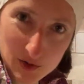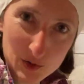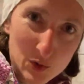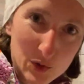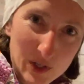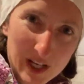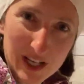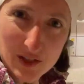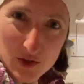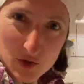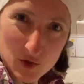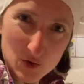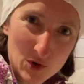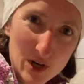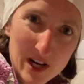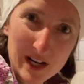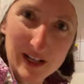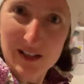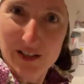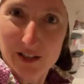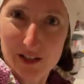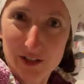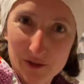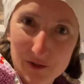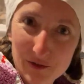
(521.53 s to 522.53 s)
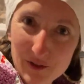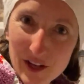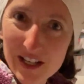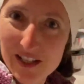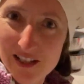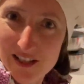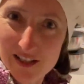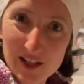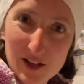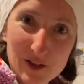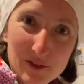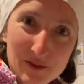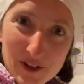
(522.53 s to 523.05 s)
You can grind
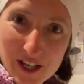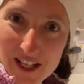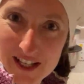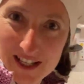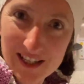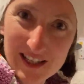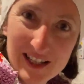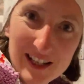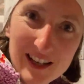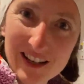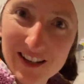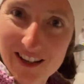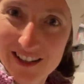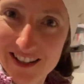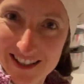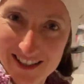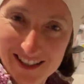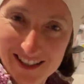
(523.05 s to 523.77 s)
faster, faster.